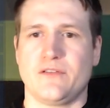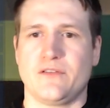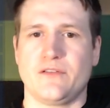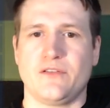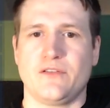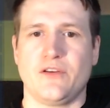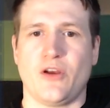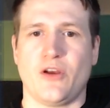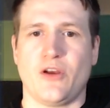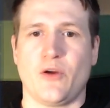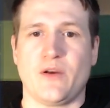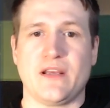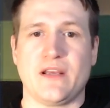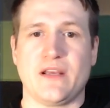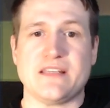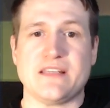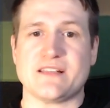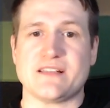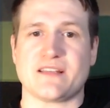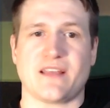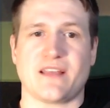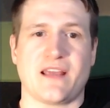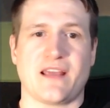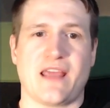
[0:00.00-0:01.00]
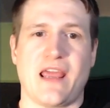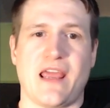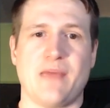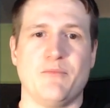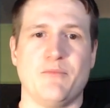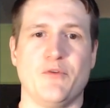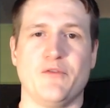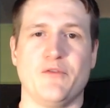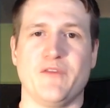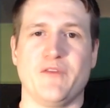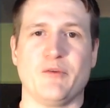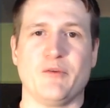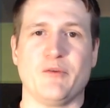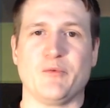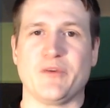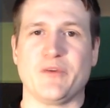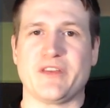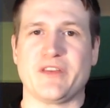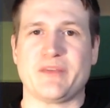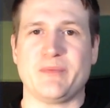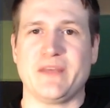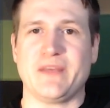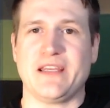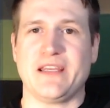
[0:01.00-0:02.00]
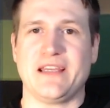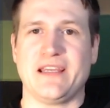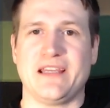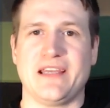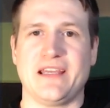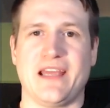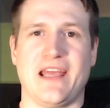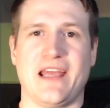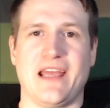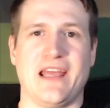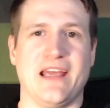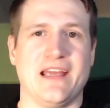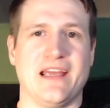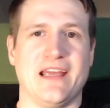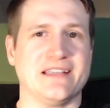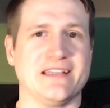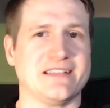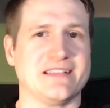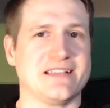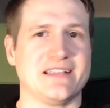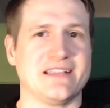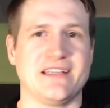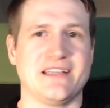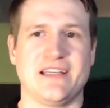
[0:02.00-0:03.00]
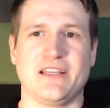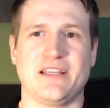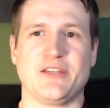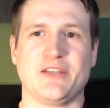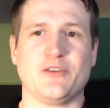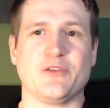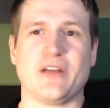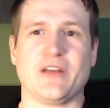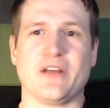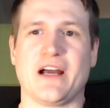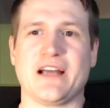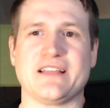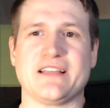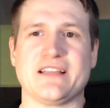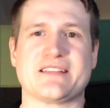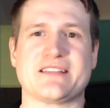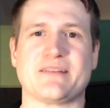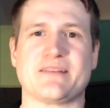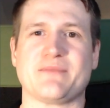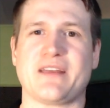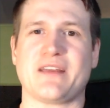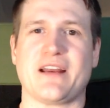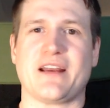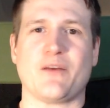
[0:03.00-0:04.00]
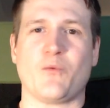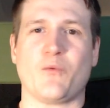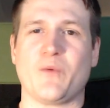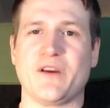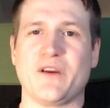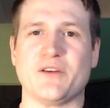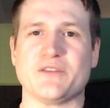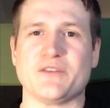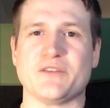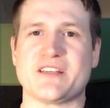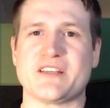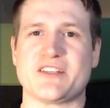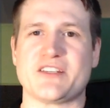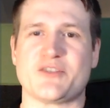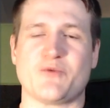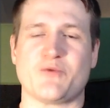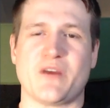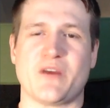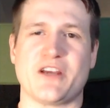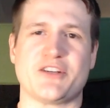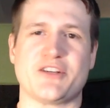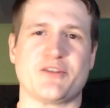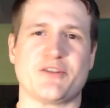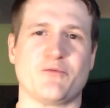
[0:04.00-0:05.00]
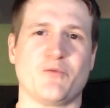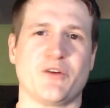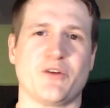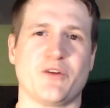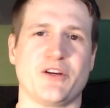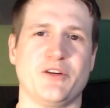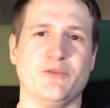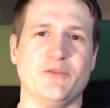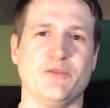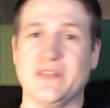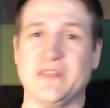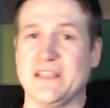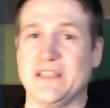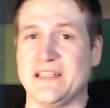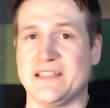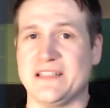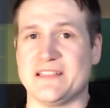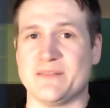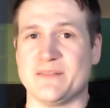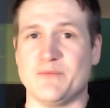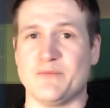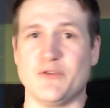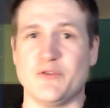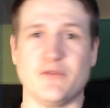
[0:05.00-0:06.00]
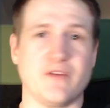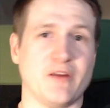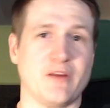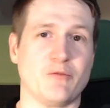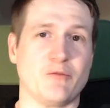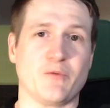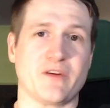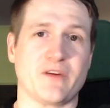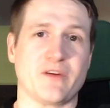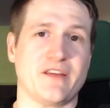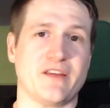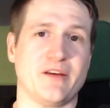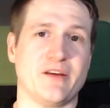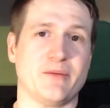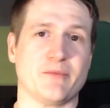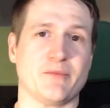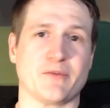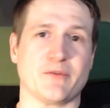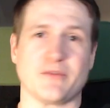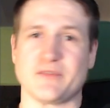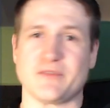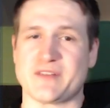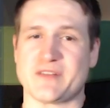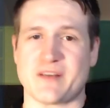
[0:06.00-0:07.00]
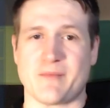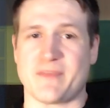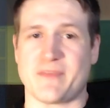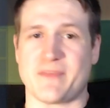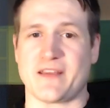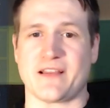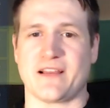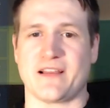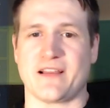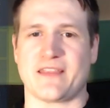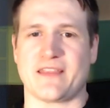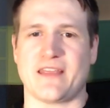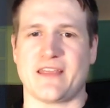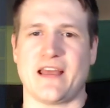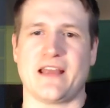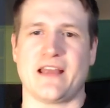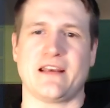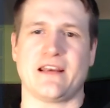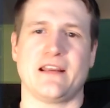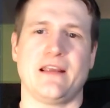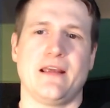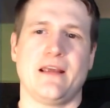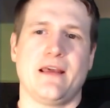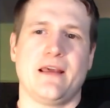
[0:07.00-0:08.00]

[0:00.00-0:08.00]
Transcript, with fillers: you know, and he's like, hey, move in with me, and you're not in some kind of weird situation where you need to move in with him or something like that,